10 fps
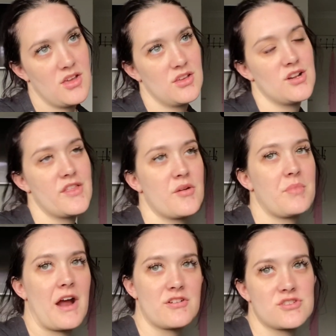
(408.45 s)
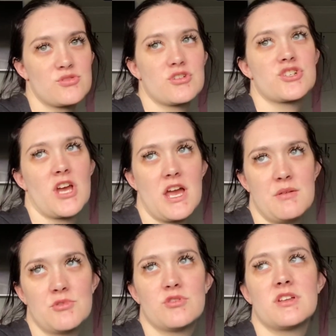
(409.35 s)
you know, they're embarrassed or
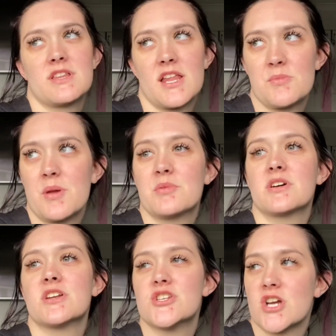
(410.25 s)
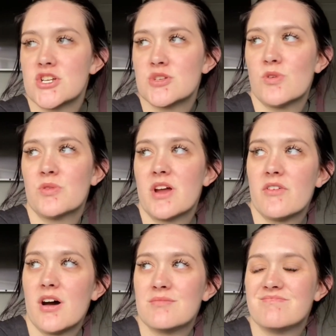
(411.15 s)
ashamed or think that other people are going to judge them or
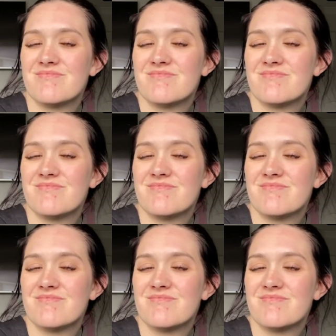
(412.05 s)
whatever.